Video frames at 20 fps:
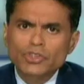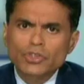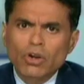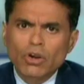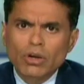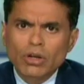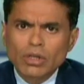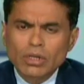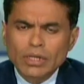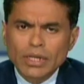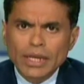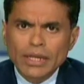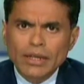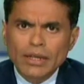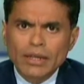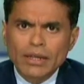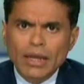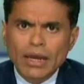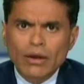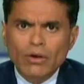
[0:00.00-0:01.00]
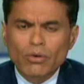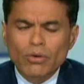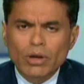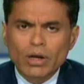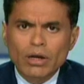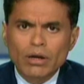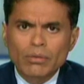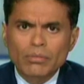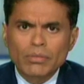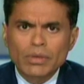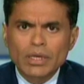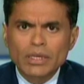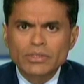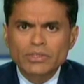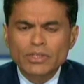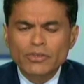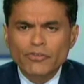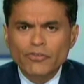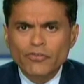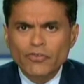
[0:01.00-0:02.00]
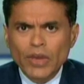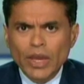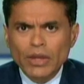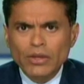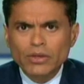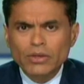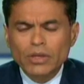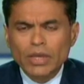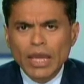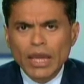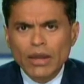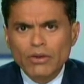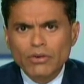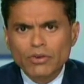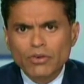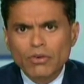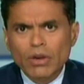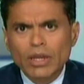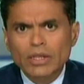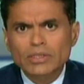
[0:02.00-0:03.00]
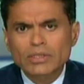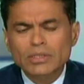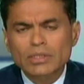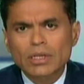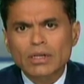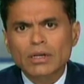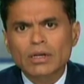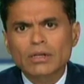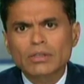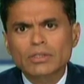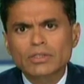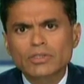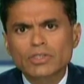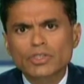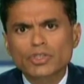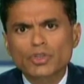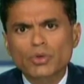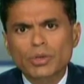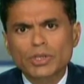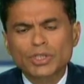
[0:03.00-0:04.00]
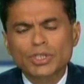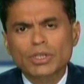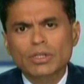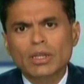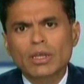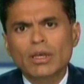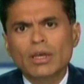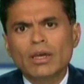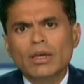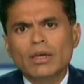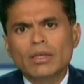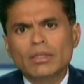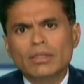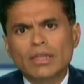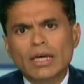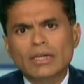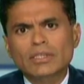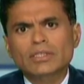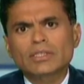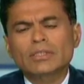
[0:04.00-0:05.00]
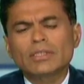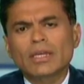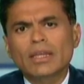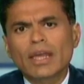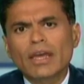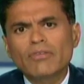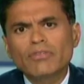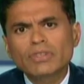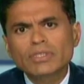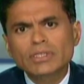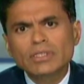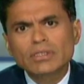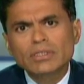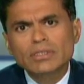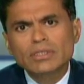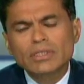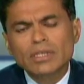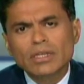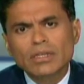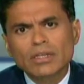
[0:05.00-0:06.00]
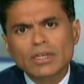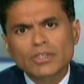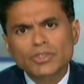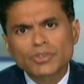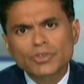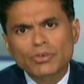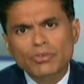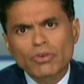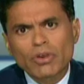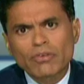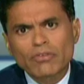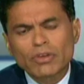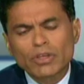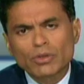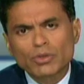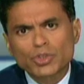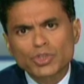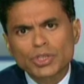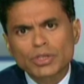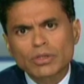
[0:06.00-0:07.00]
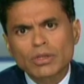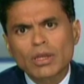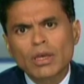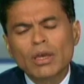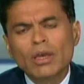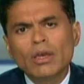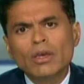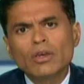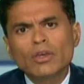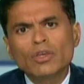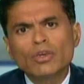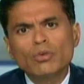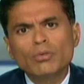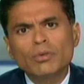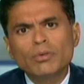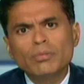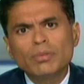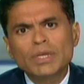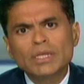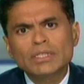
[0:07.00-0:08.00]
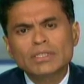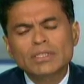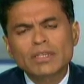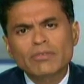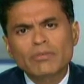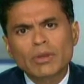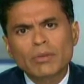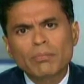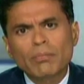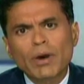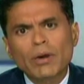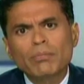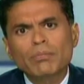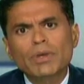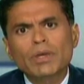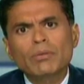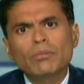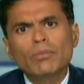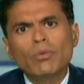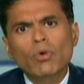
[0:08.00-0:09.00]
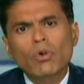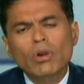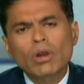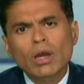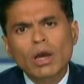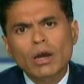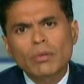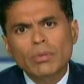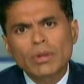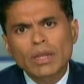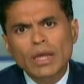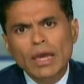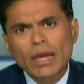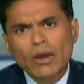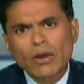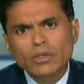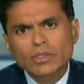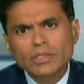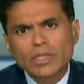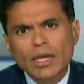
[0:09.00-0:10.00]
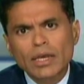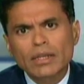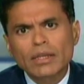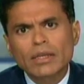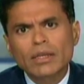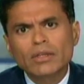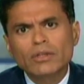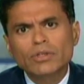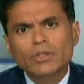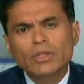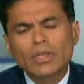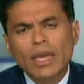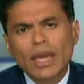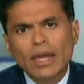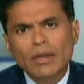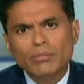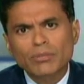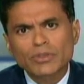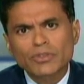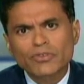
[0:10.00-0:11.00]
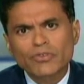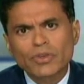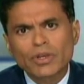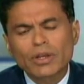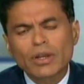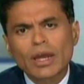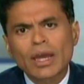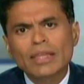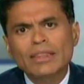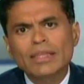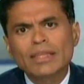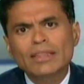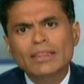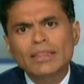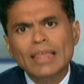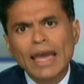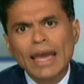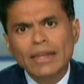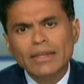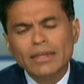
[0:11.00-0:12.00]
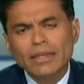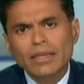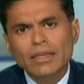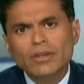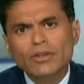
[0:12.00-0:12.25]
historical data now, is it fair to characterize the situation thus, that ever since the Industrial Revolution, human beings have been pumping more carbon dioxide into the atmosphere, and that